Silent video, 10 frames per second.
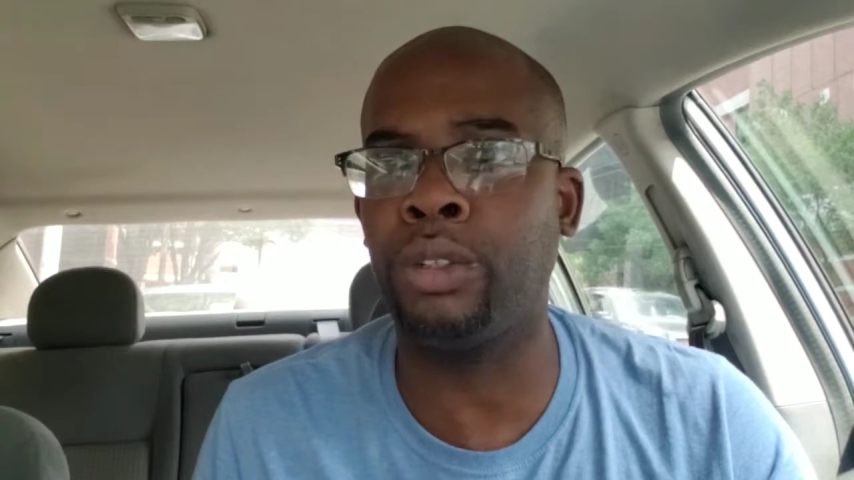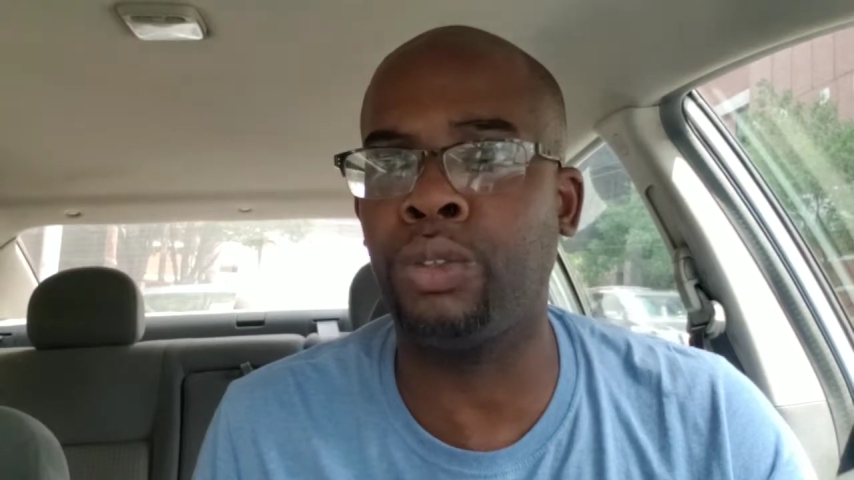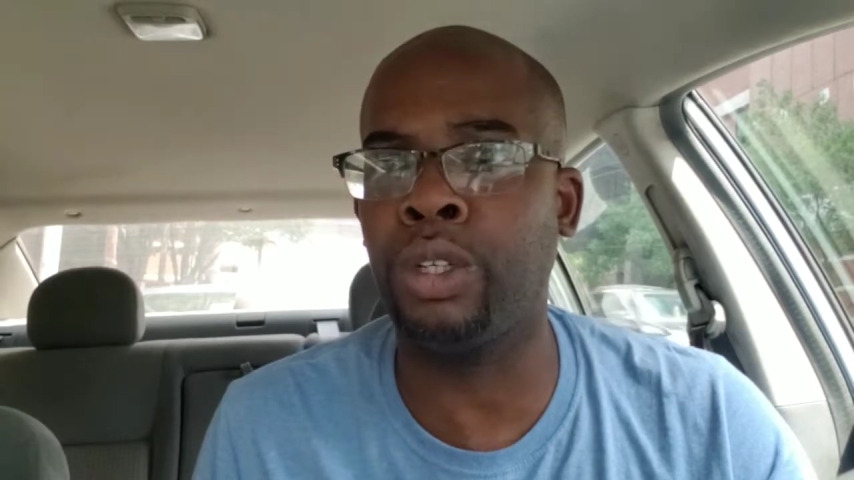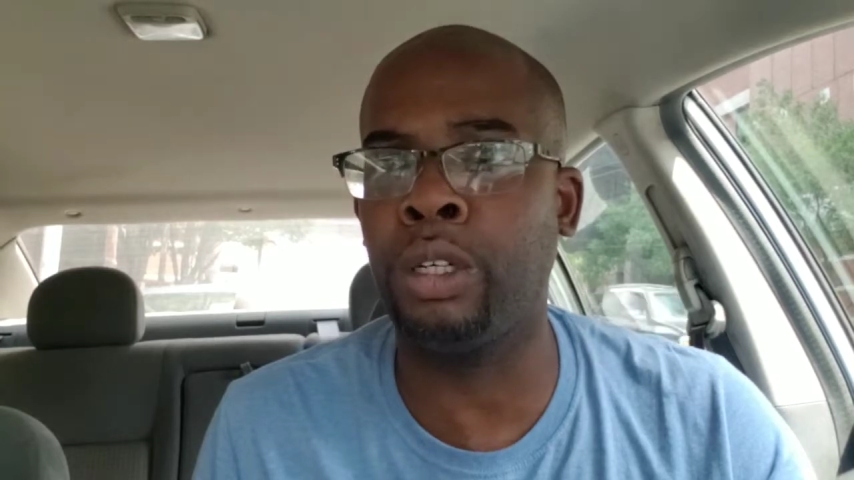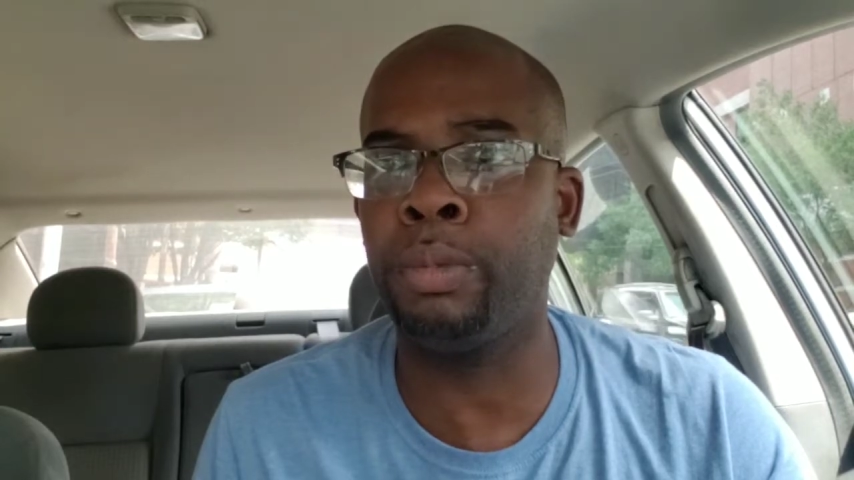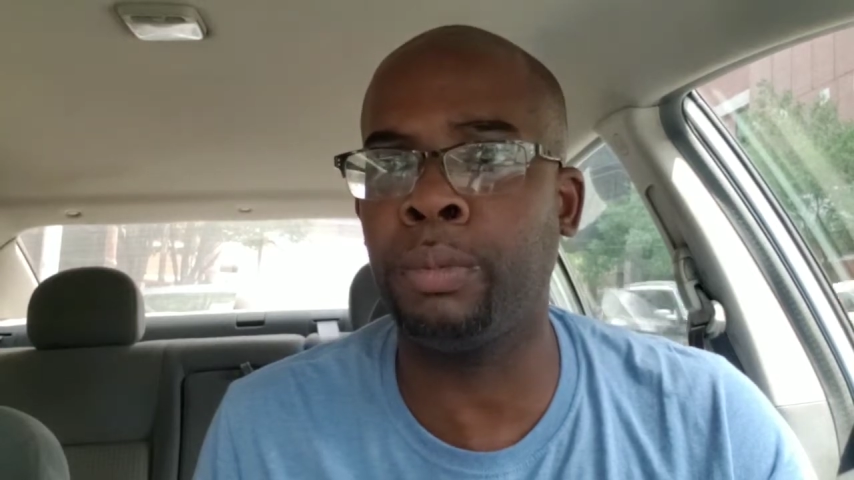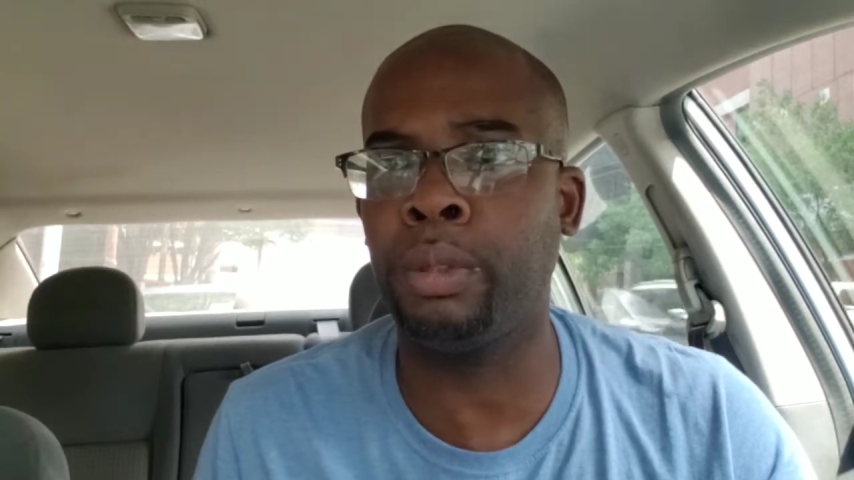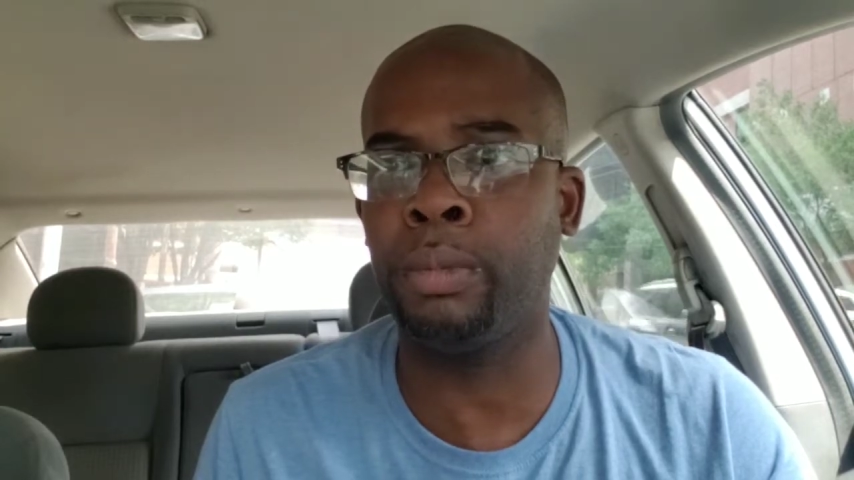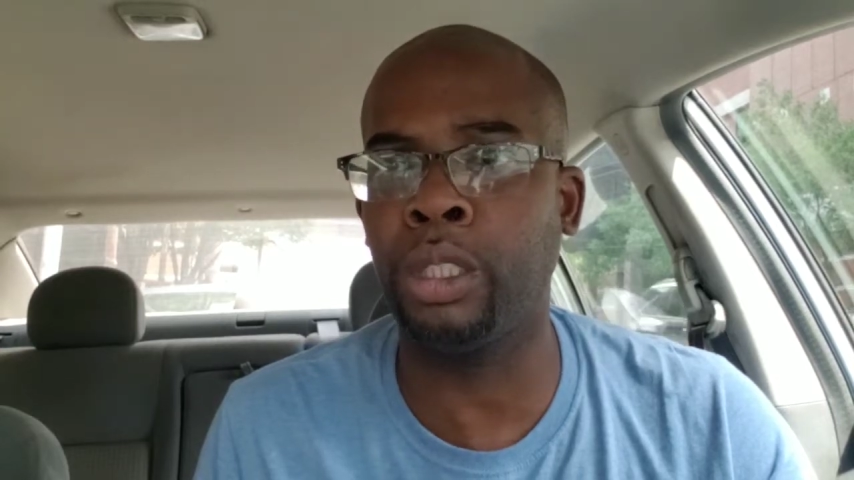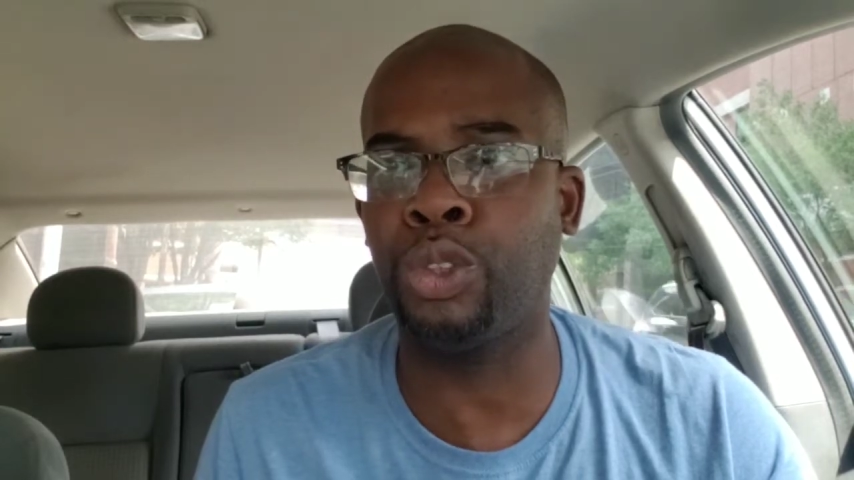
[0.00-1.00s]
Grubhub
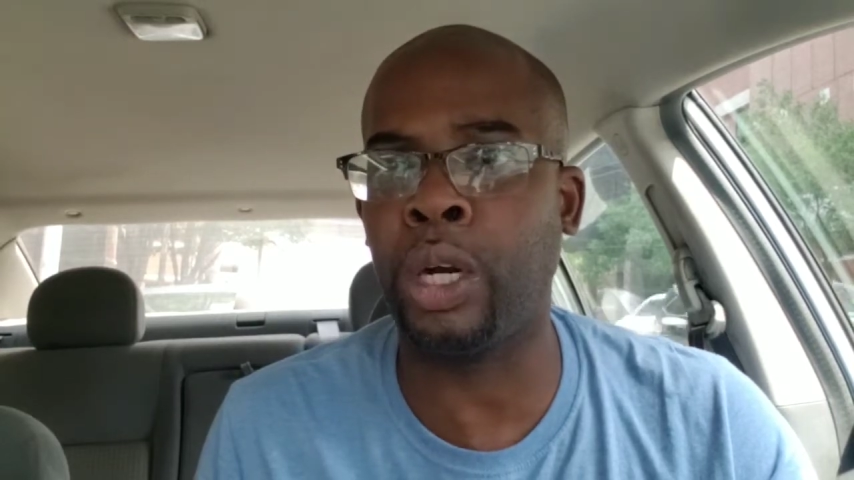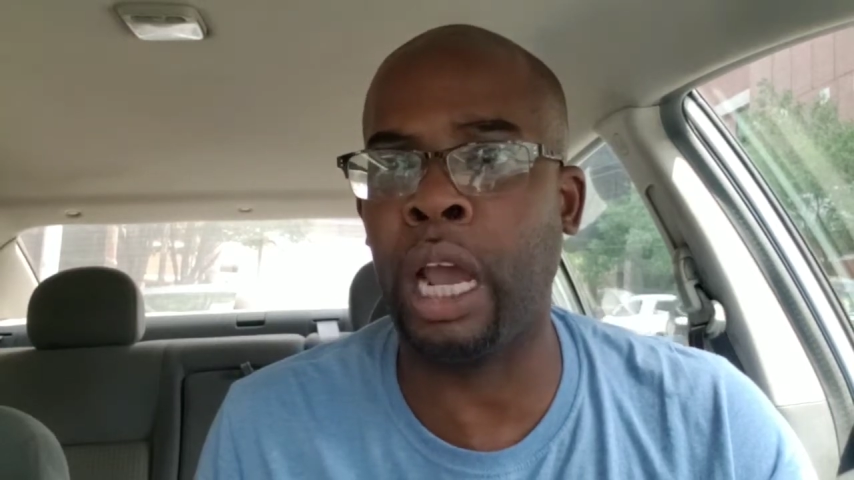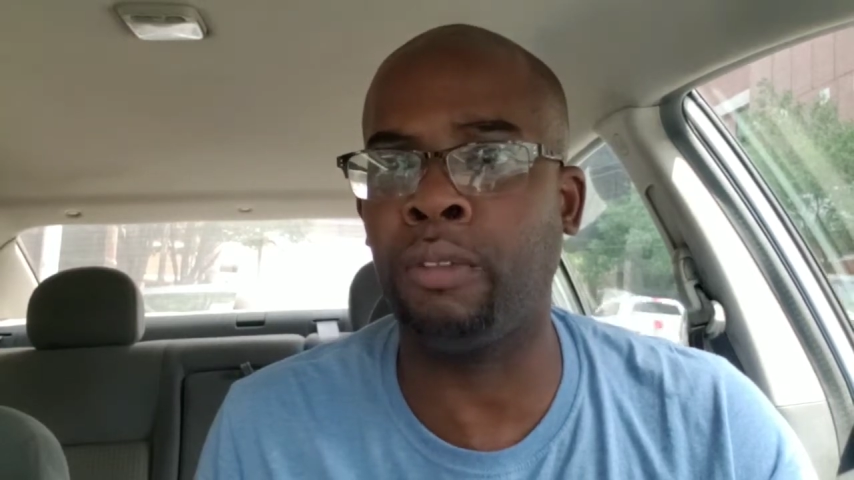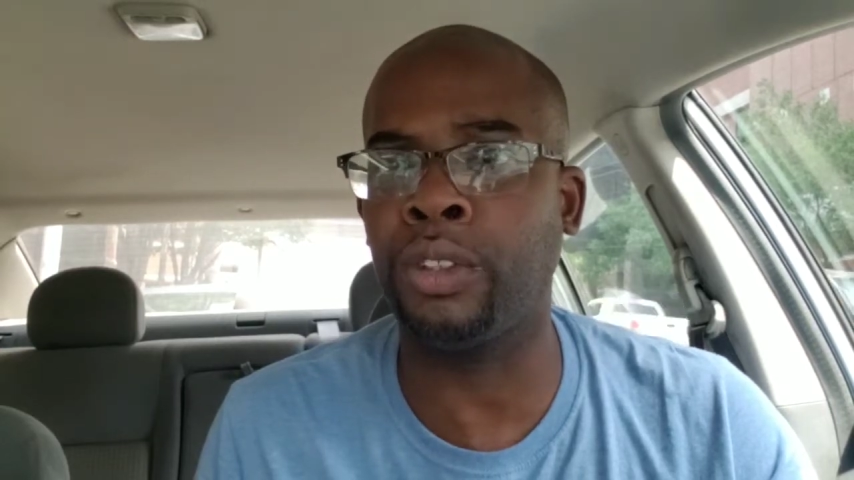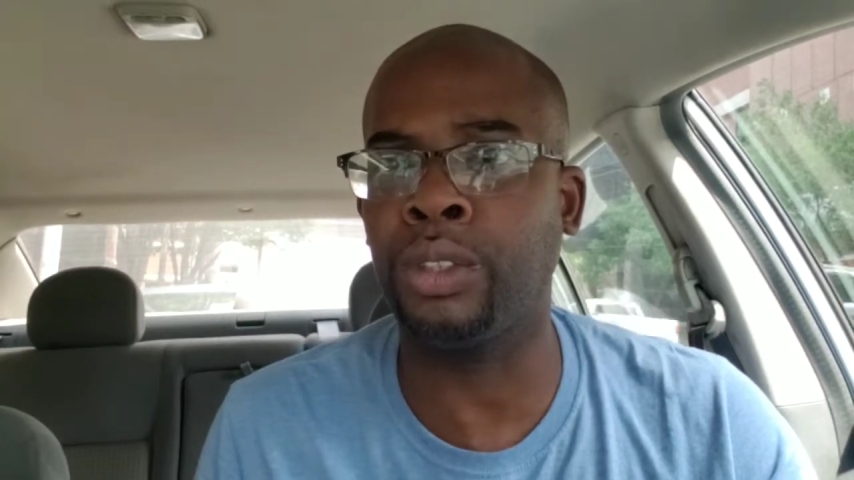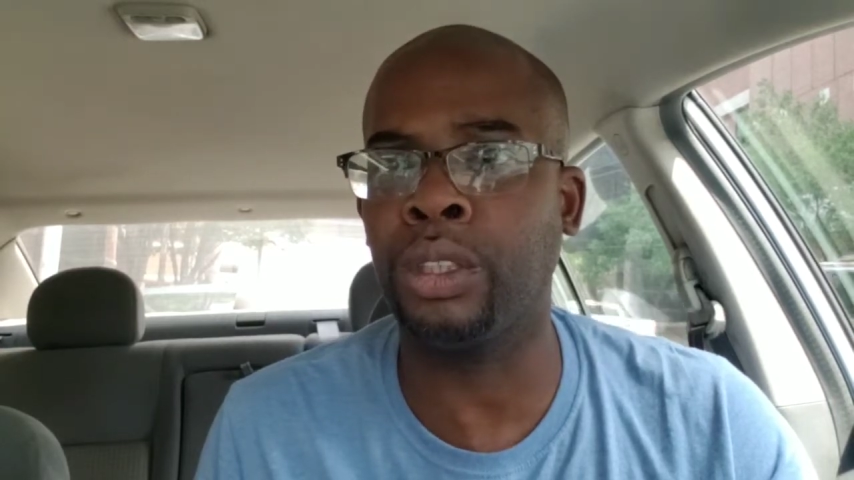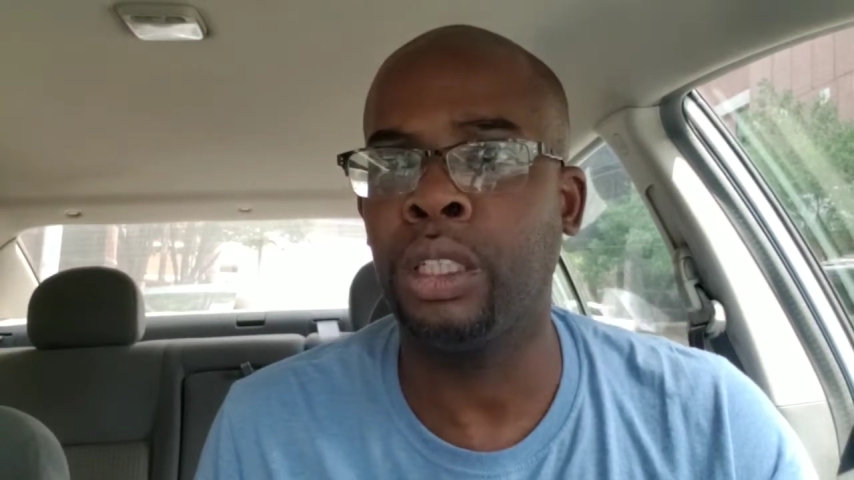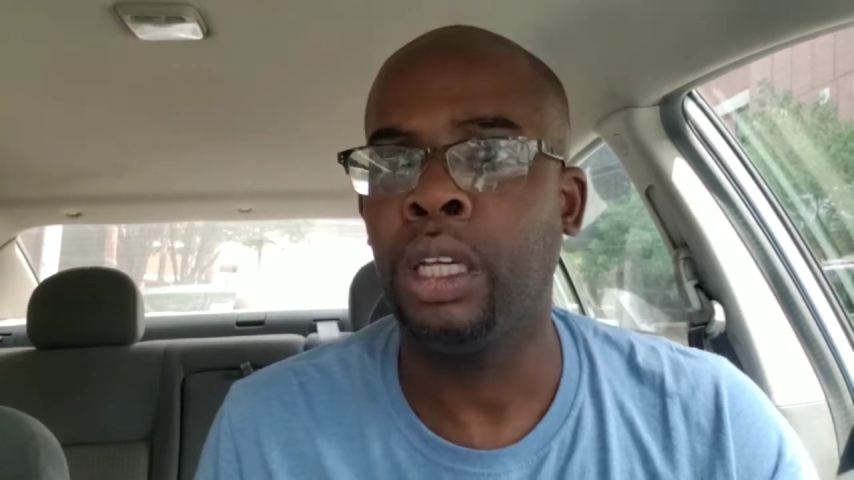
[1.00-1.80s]
Premier drivers.